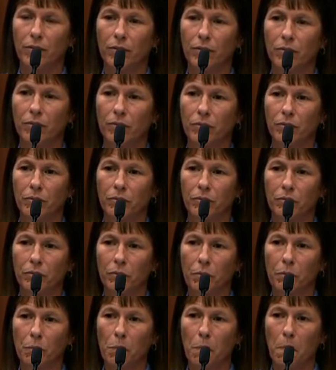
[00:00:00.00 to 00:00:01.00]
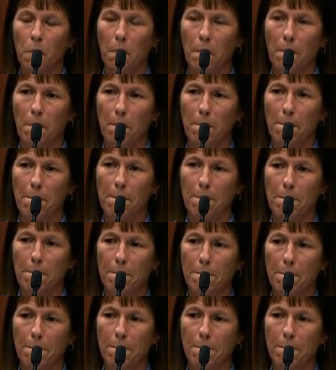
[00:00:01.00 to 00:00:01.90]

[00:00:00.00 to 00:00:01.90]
[no speech]